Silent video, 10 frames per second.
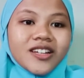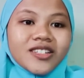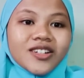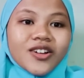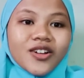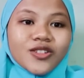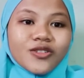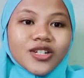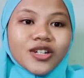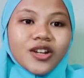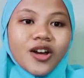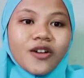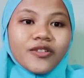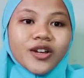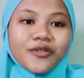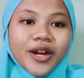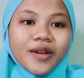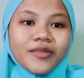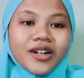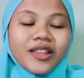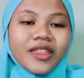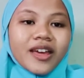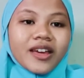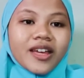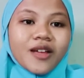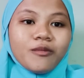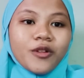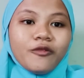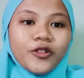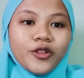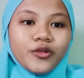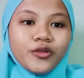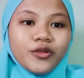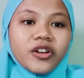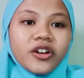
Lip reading: the construction of a grammar that can be viewed